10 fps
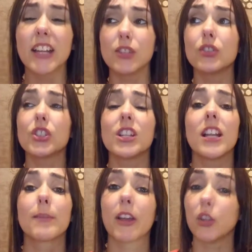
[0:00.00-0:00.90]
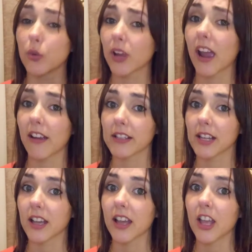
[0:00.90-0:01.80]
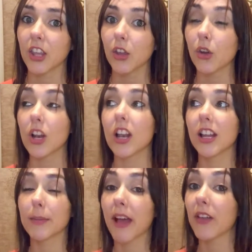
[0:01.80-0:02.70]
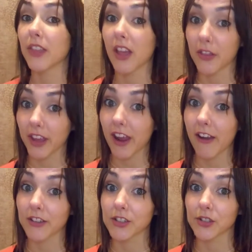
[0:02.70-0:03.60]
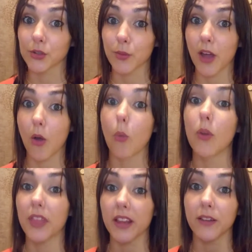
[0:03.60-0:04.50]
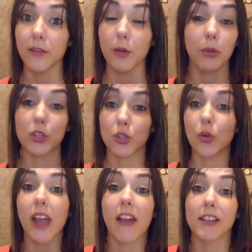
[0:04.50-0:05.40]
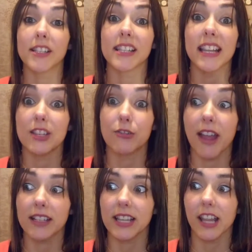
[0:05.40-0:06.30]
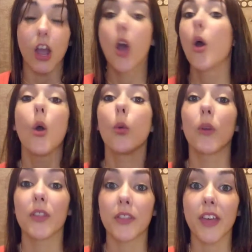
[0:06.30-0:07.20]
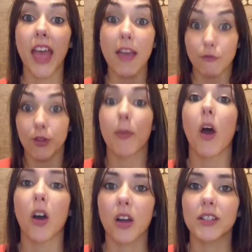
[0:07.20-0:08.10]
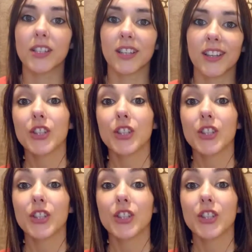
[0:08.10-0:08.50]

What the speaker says: And it's not just learning about your character, you've got to learn about the other characters as well within the film, because your character's interacting with every part.